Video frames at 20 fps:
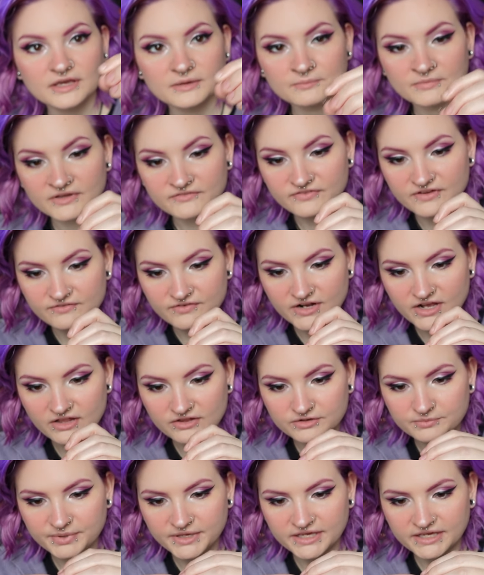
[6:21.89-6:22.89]
My favorite
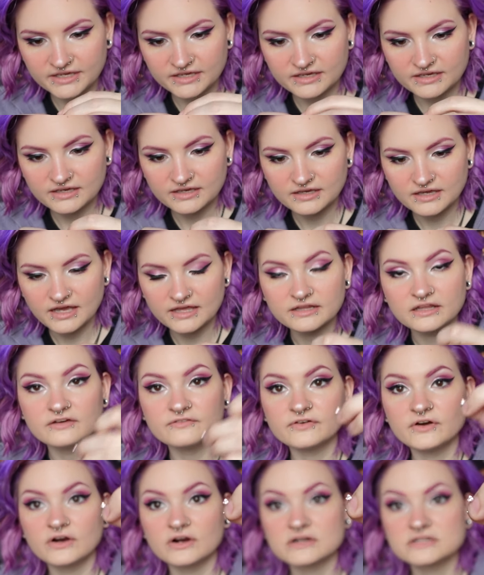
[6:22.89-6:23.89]
color pink, I
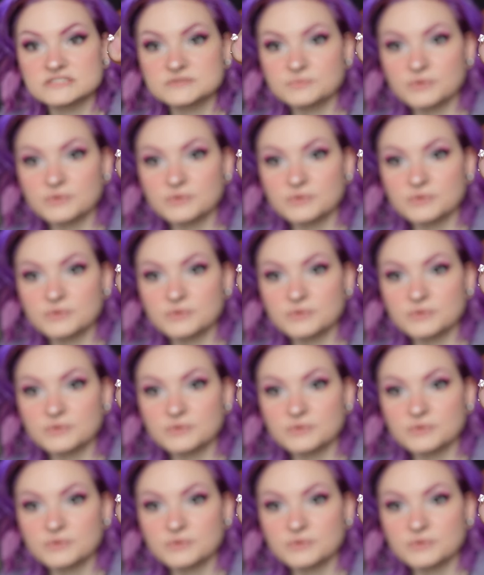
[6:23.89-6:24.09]
love hearts,